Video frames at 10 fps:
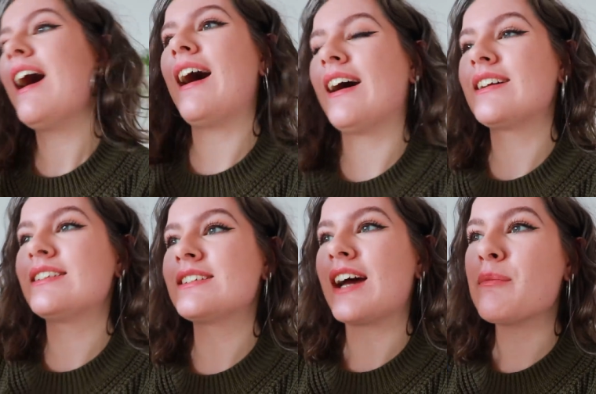
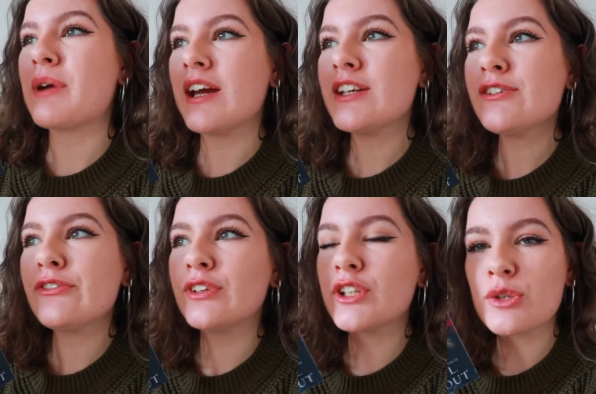And I'm kind of
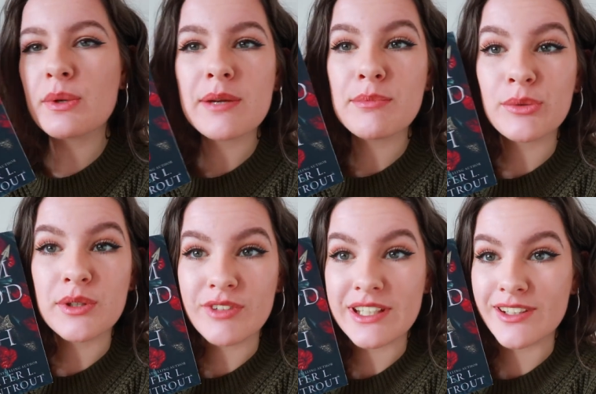fluctuating
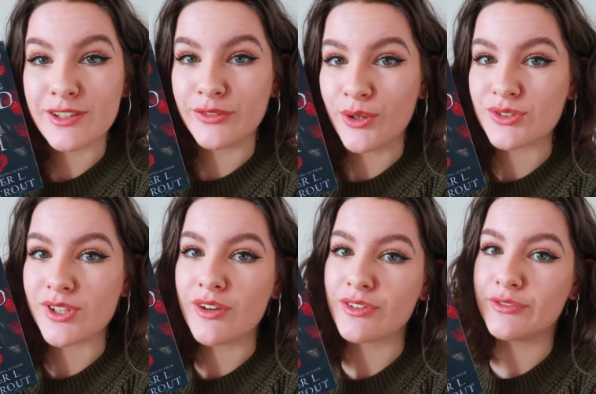between rating it 4
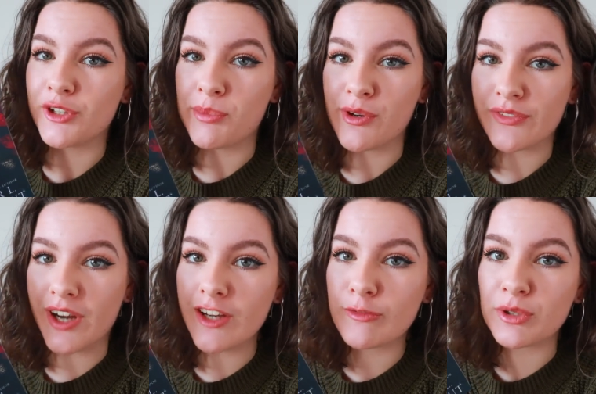stars and
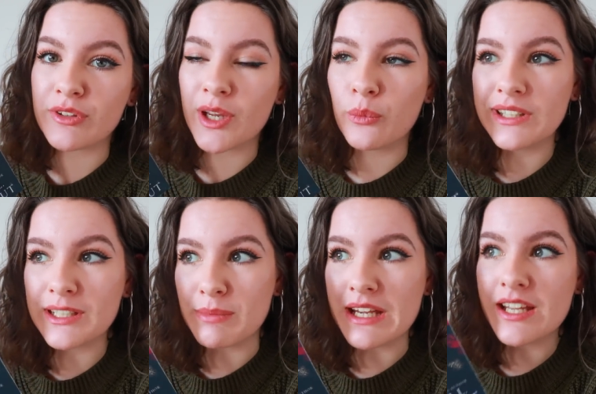4.5 because I will
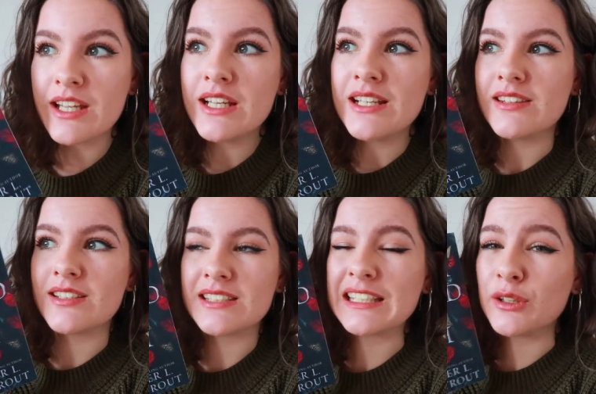admit
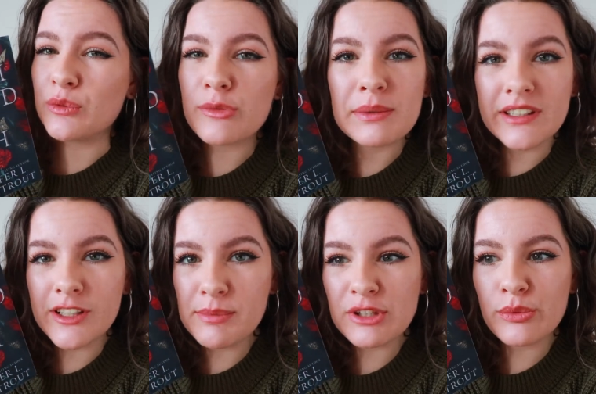this did lose me a
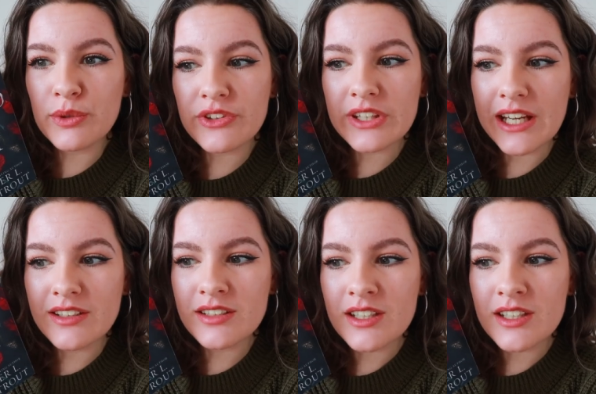little bit towards the end.